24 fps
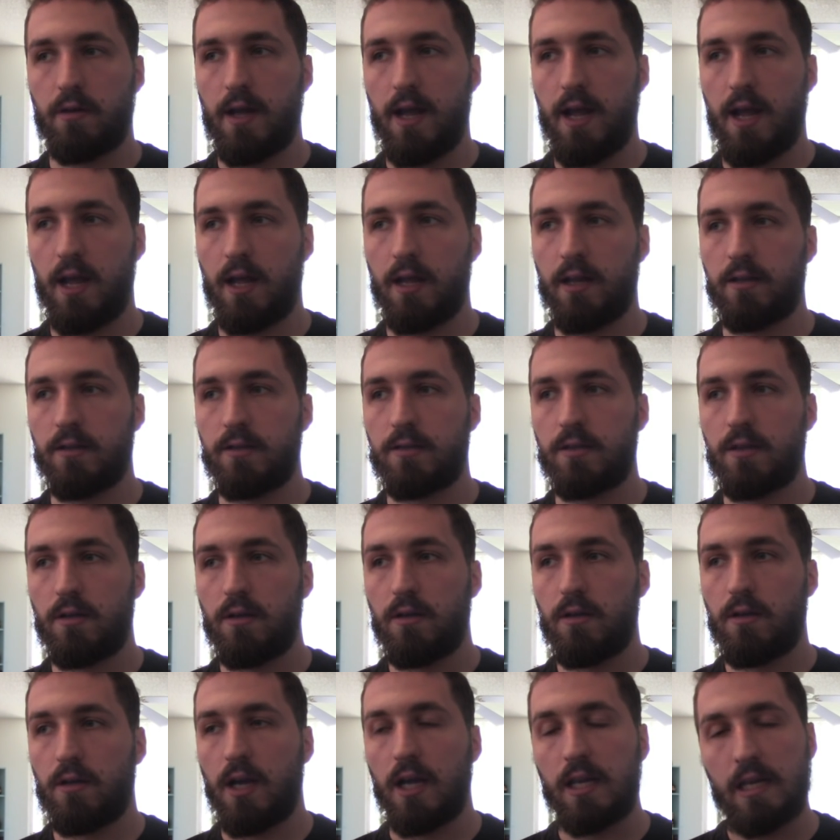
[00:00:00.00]
And
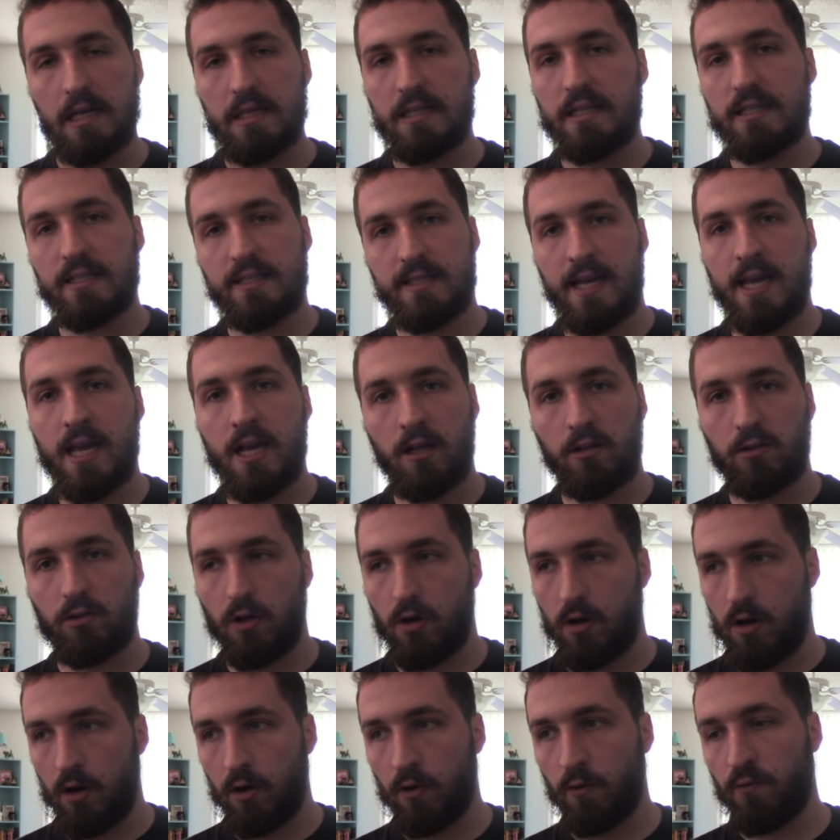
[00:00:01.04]
it doesn't take
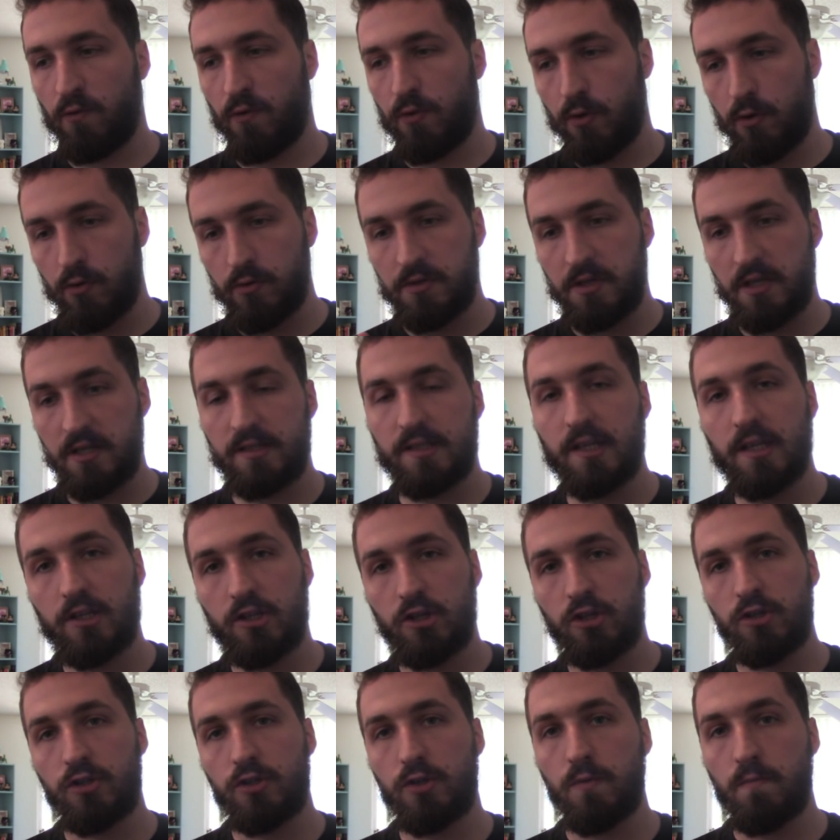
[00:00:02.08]
long for those
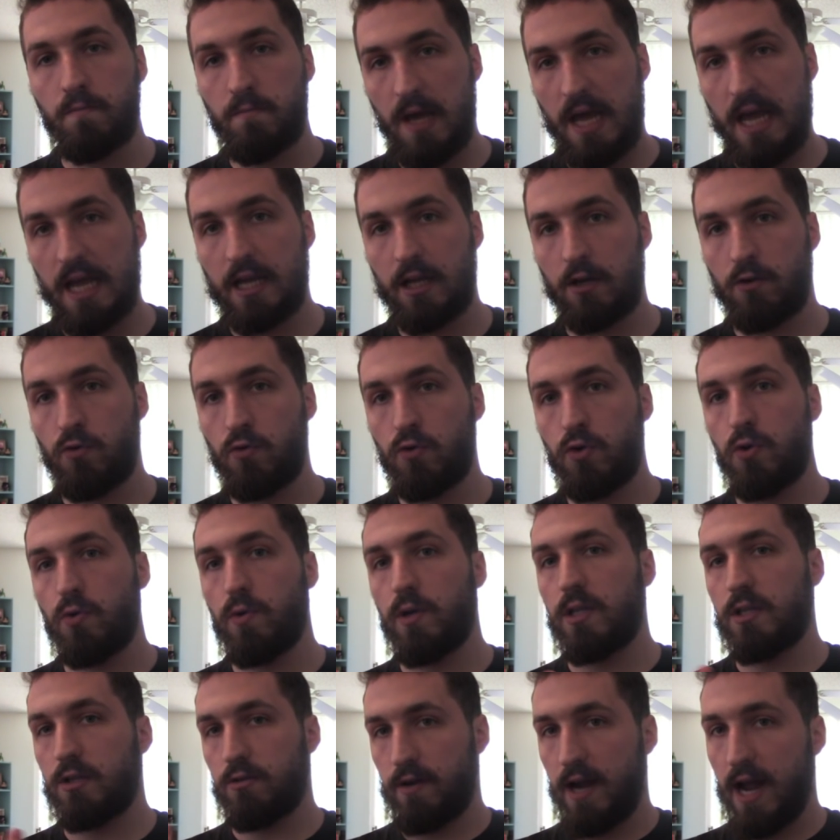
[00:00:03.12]
decisions you make and who you
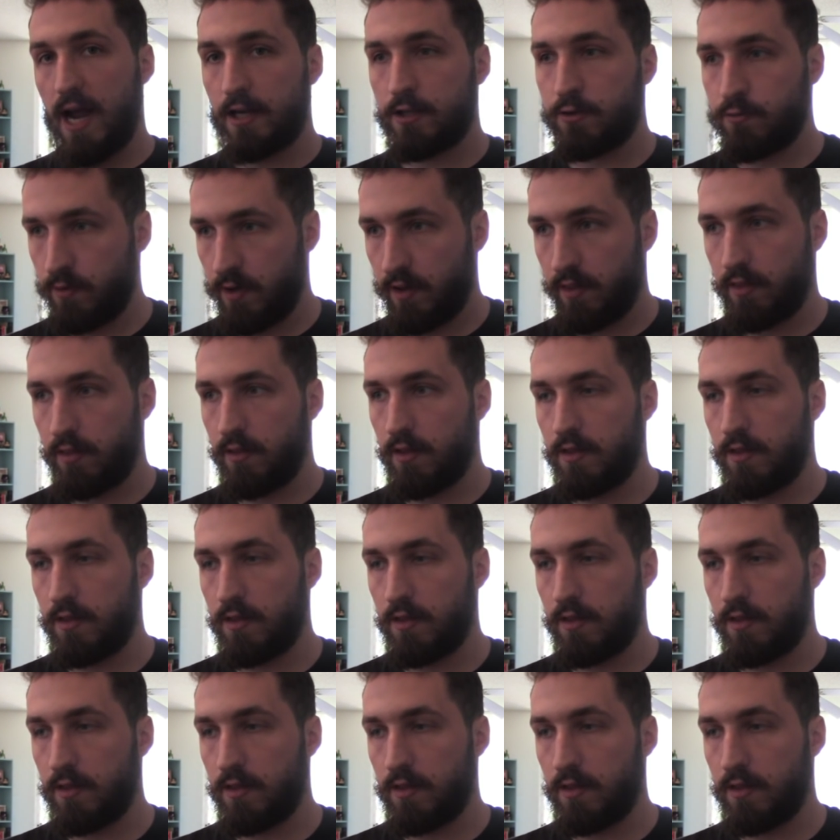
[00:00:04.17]
interact with